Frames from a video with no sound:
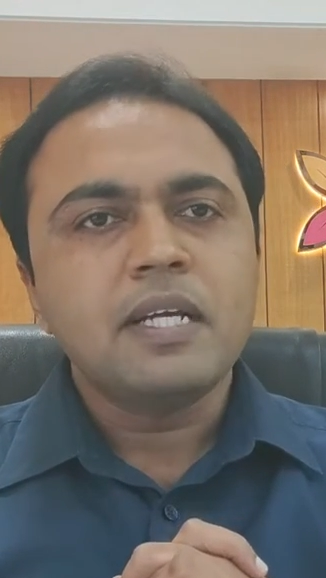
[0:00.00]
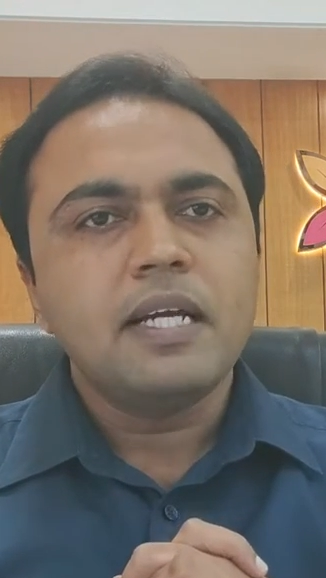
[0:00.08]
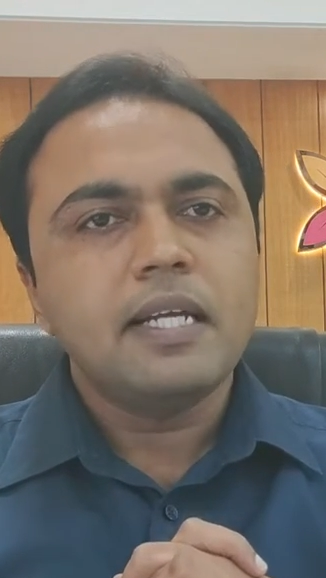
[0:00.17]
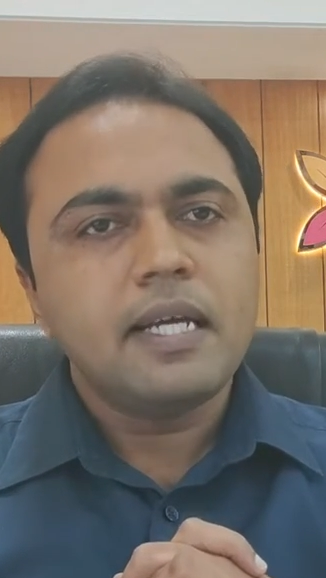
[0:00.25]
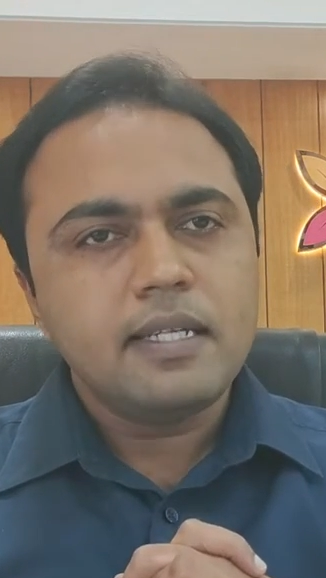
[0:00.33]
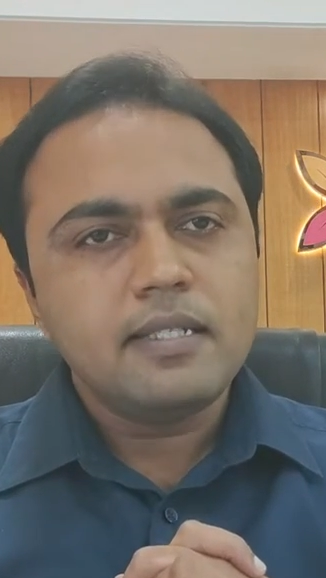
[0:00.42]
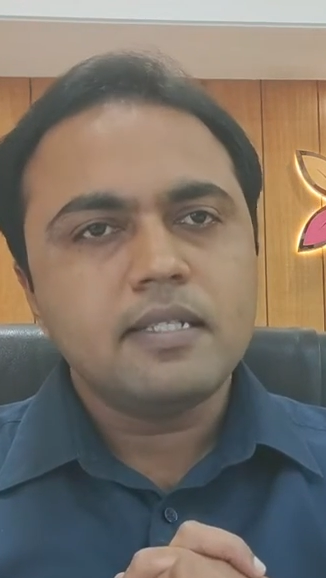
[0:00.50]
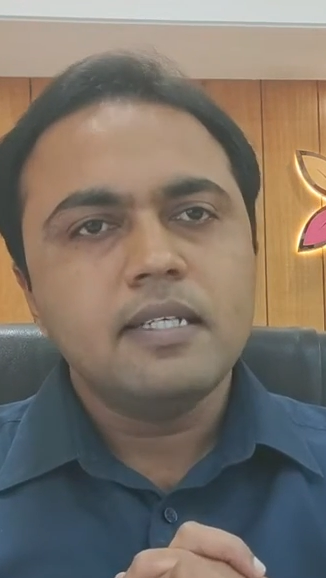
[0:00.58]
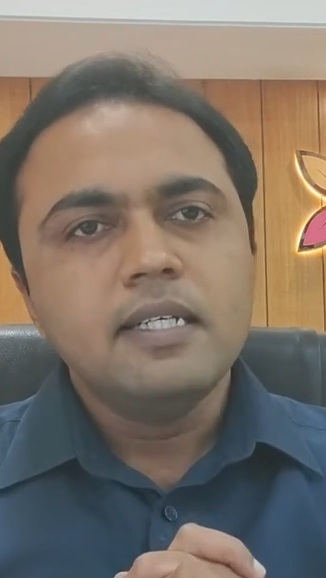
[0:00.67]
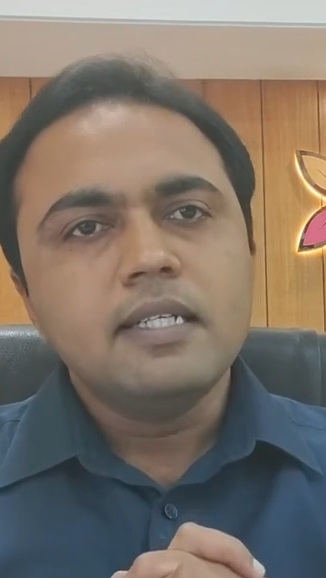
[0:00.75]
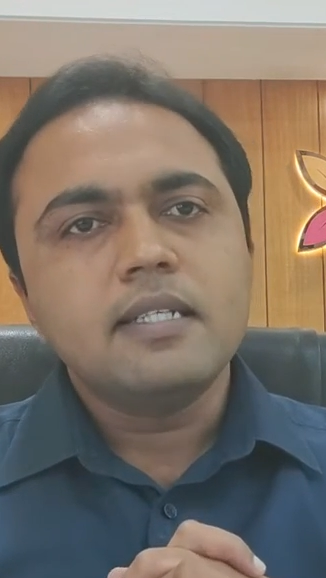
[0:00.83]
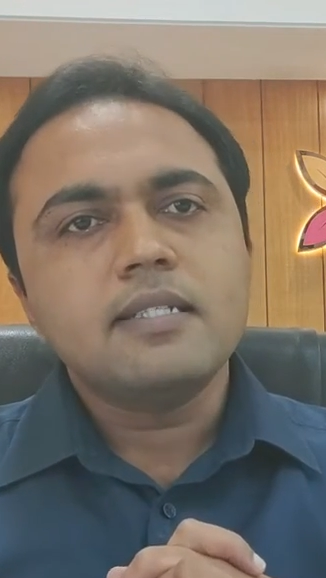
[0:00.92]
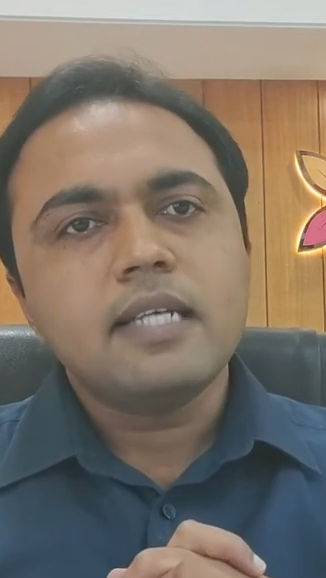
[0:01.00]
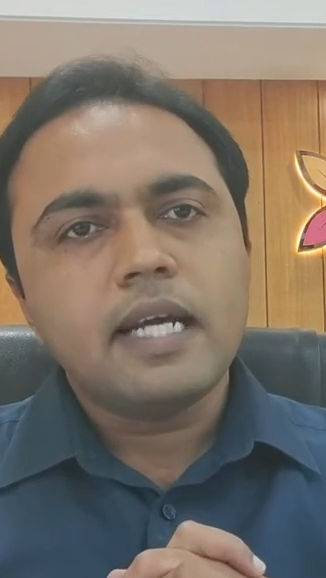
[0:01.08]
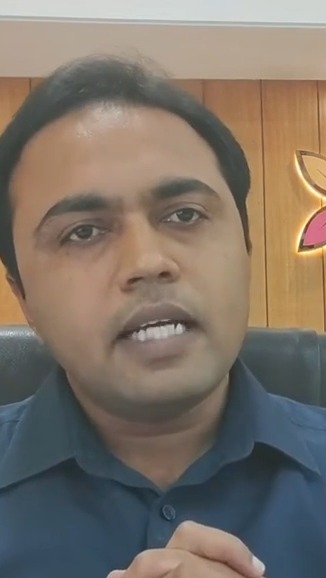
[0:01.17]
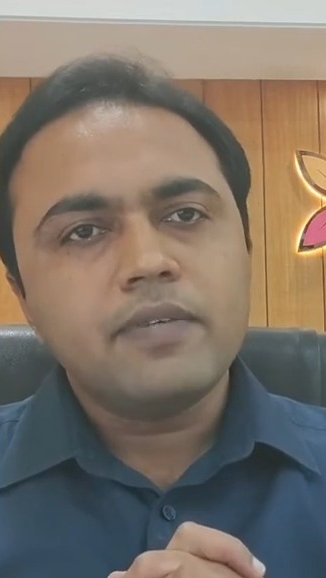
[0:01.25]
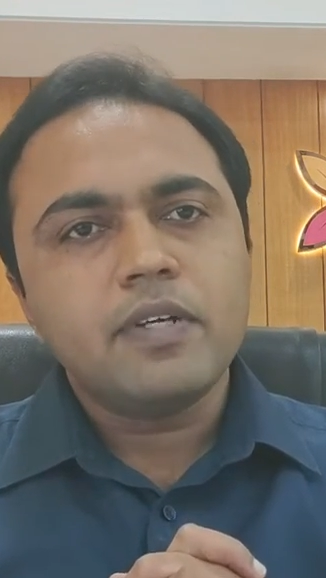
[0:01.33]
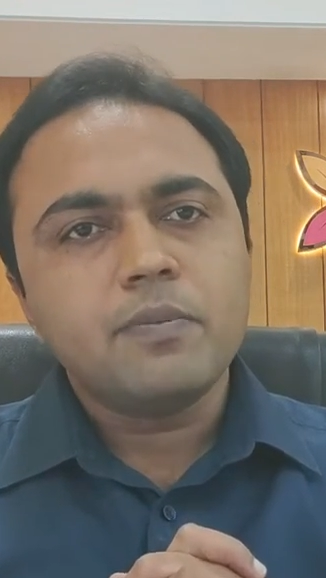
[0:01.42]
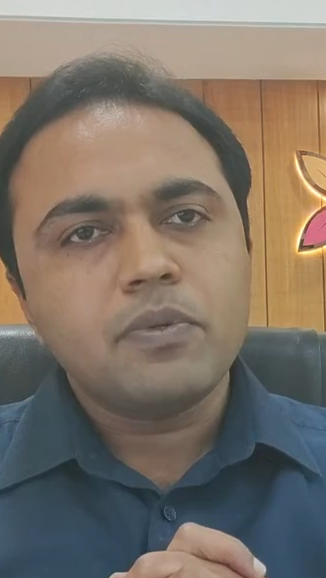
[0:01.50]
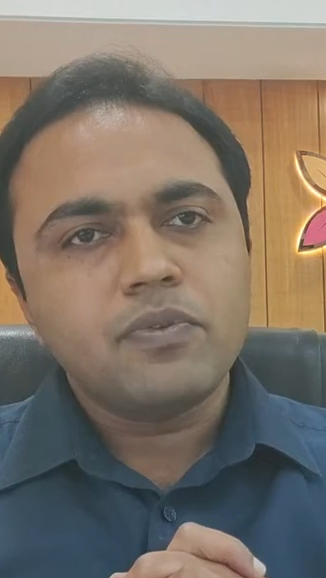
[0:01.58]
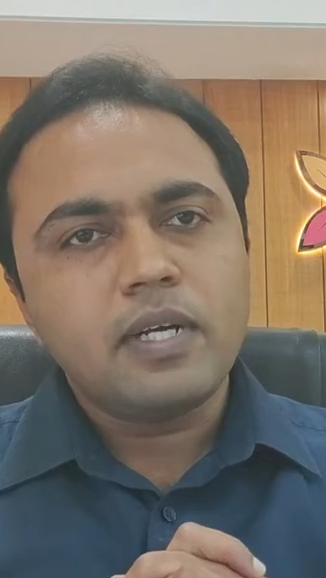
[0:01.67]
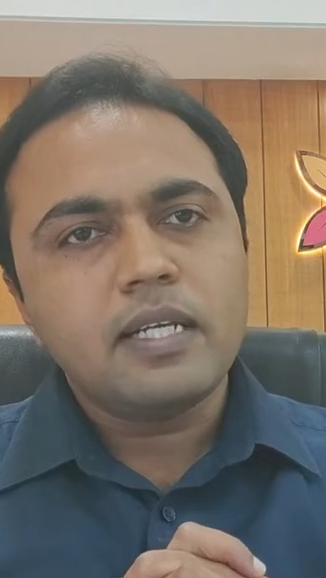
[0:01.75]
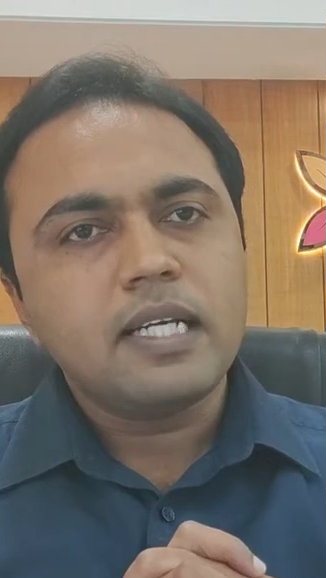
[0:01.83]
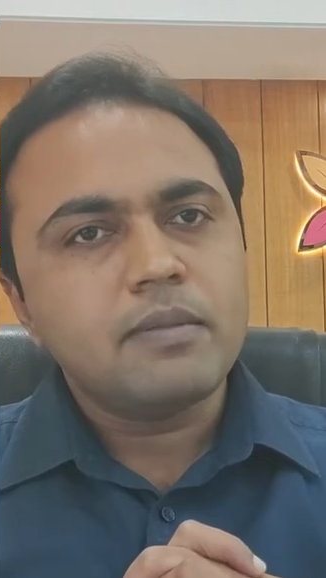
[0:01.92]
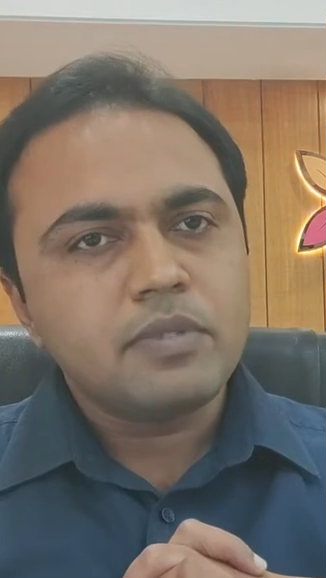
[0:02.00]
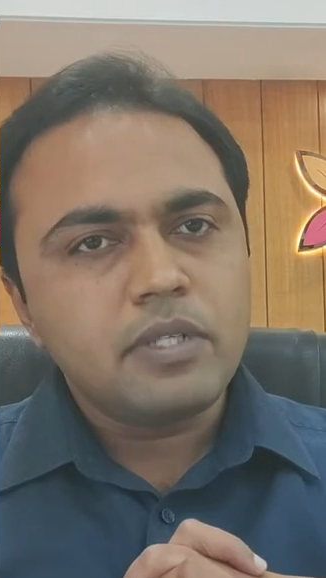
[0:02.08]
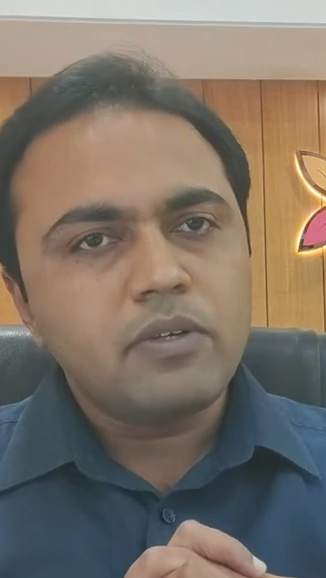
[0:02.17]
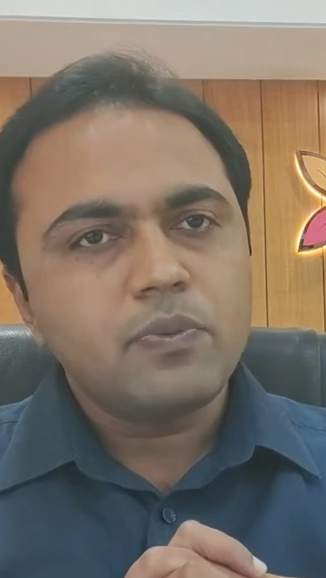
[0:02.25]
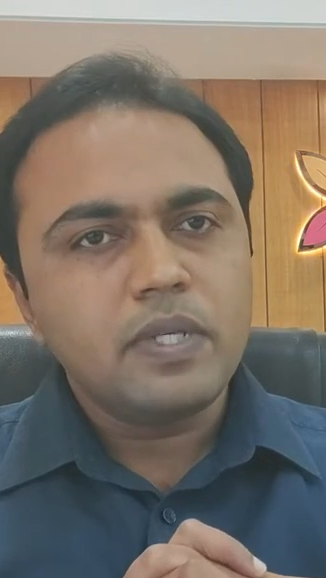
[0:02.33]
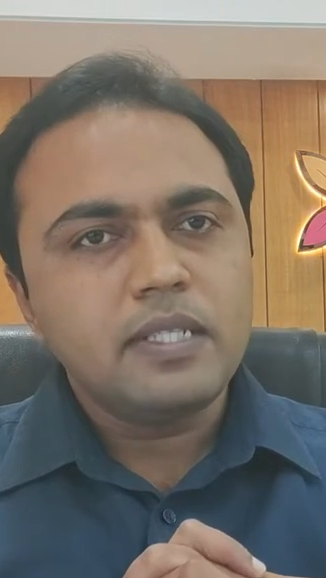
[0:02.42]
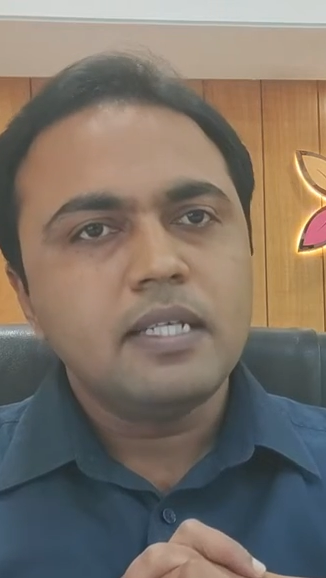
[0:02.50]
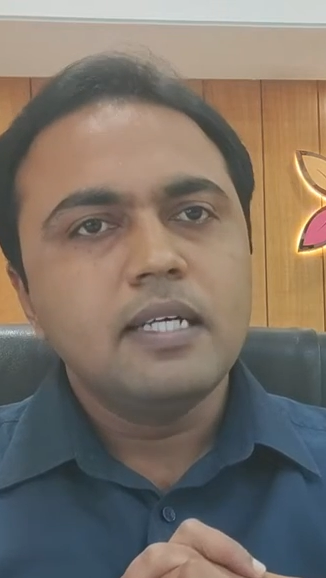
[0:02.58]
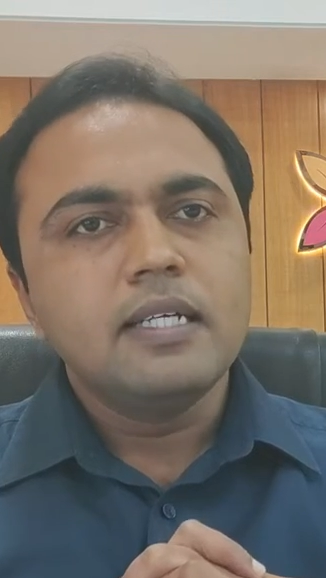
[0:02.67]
and hence the side effect profile comes down with